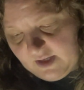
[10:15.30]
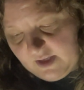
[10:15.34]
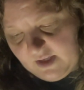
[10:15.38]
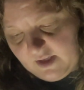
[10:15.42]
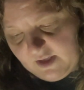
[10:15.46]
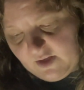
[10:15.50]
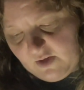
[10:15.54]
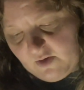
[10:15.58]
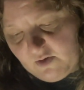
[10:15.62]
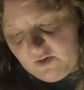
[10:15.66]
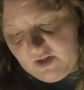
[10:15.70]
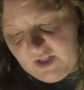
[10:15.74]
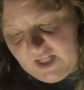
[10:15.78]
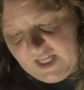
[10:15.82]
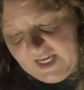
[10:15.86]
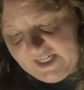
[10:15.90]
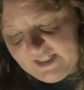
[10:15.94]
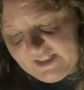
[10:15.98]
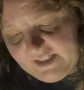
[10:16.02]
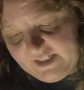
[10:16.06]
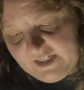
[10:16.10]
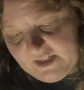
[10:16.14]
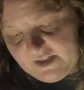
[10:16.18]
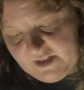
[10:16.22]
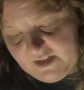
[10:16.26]
You
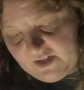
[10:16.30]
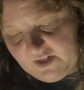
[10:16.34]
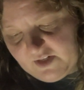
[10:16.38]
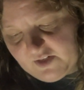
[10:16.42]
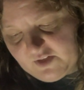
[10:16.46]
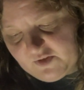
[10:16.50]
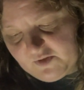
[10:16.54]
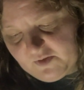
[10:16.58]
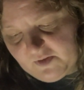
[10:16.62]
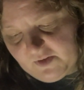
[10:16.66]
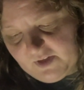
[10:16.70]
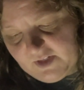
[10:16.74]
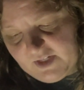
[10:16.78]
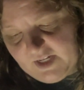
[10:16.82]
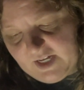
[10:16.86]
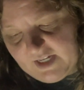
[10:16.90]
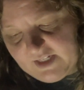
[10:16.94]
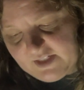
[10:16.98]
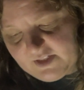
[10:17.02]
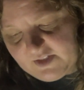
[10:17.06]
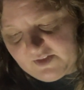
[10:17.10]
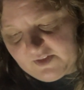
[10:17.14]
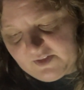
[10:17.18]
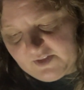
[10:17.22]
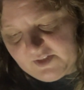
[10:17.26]
glance at the control
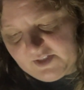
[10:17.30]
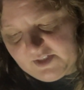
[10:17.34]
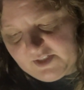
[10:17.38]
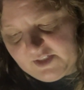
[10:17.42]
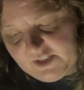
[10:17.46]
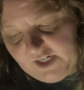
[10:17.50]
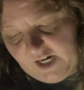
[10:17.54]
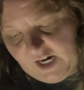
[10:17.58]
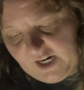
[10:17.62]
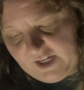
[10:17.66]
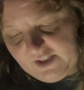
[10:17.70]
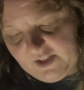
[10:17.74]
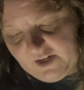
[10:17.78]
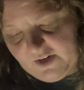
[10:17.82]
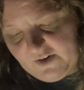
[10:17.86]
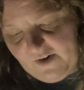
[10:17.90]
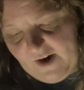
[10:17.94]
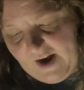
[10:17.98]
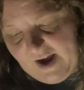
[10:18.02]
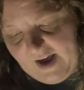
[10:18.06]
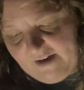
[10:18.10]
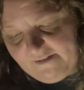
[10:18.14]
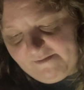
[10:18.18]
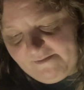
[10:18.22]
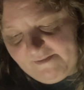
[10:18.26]
console to check the
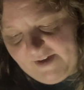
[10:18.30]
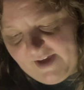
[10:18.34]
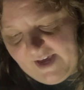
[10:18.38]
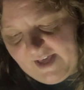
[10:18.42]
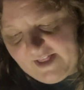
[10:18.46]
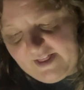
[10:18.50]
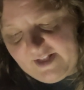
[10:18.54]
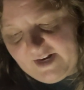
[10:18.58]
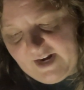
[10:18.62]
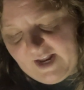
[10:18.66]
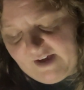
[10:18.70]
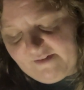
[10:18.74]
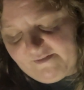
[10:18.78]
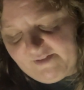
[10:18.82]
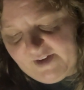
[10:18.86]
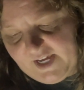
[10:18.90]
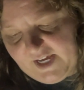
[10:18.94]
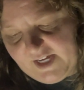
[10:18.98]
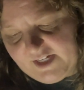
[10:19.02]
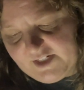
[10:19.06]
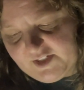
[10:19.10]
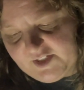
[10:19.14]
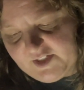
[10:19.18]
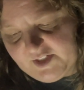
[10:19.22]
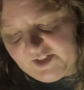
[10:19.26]
graph and the
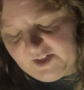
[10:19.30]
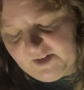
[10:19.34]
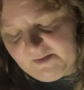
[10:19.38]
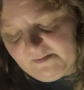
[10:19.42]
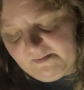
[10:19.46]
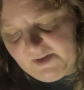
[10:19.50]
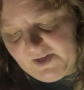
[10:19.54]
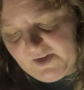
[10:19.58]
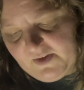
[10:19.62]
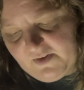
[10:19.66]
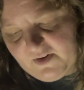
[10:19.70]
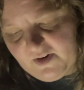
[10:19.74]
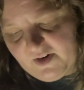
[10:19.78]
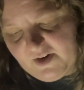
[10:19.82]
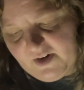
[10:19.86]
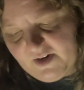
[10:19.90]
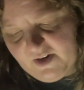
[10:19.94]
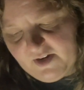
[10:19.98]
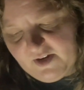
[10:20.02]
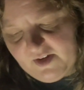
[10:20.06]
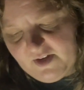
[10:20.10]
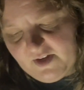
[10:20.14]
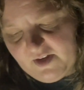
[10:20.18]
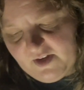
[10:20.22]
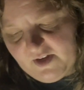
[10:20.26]
navigational computer.
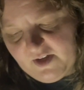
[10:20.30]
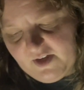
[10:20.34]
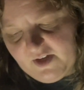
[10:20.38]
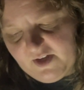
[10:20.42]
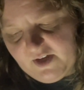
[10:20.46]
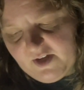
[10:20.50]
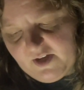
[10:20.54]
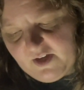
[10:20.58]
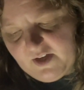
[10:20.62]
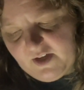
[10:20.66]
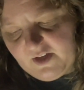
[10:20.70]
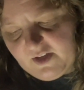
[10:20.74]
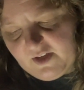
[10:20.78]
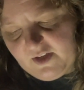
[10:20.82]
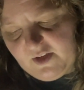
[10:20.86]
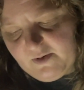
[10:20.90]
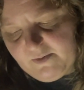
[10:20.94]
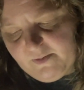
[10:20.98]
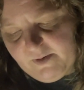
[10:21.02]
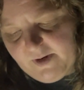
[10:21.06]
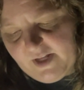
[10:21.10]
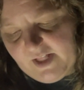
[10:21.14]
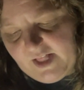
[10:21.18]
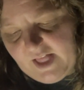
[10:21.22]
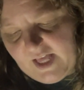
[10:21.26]
You
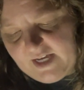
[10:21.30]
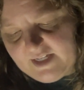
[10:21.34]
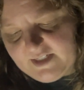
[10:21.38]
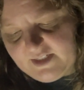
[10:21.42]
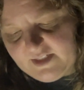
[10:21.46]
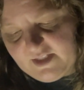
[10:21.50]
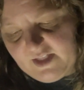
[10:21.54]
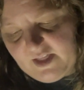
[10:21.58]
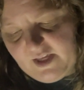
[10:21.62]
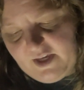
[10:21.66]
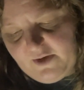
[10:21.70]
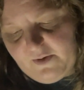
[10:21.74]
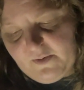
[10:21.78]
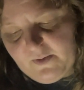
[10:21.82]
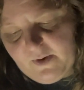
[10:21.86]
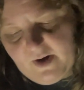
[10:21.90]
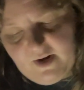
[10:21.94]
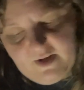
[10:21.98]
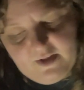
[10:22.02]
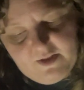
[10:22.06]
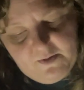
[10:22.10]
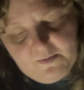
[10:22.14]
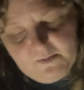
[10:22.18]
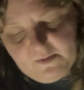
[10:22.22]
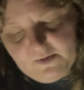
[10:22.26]
realize that you are
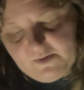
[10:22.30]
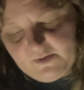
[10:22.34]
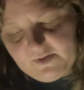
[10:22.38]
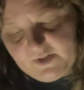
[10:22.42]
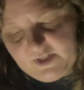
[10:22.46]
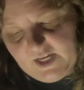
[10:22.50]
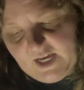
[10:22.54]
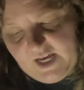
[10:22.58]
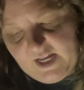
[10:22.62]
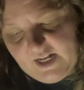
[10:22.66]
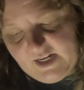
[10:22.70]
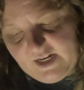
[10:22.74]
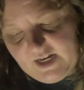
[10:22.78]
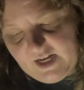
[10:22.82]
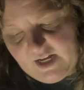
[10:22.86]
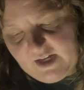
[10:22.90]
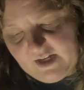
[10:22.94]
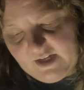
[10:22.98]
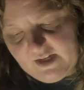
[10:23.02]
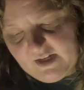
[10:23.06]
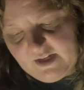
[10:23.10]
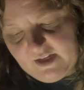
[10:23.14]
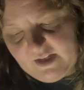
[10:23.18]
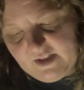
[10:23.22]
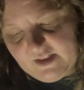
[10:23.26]
on the route to Kenda,
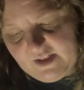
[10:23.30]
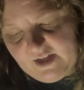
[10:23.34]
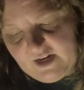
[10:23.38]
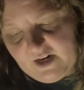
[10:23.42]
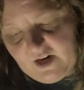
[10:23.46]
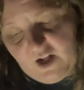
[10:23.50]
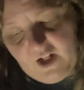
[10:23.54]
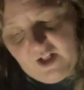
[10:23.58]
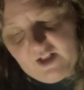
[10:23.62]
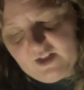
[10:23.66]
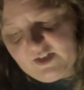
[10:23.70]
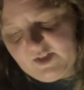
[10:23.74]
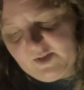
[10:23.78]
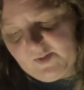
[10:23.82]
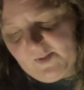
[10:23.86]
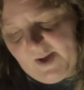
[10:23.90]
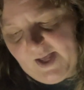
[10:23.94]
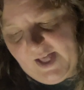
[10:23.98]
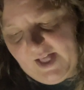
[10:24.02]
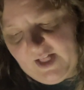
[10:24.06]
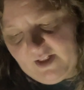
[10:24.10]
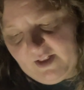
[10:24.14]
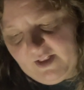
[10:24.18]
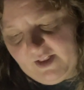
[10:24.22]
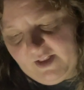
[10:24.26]
that all is
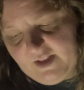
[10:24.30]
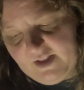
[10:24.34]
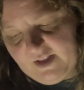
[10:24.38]
well,